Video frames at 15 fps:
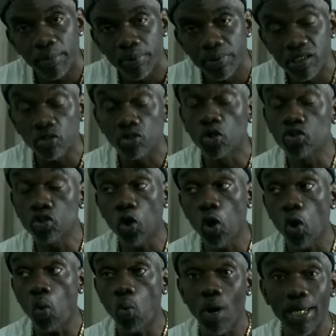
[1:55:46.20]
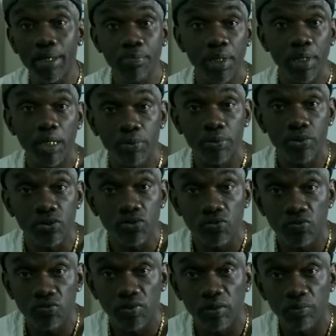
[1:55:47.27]
Those are called white papers
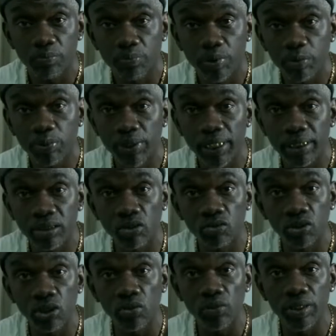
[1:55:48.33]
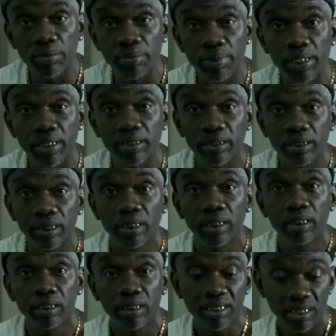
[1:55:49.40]
for people that don't know any better.
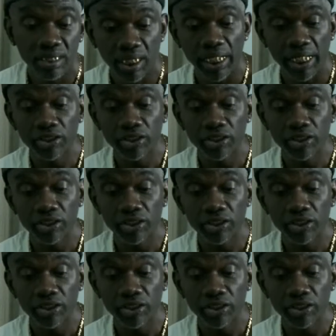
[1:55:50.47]
Just in case you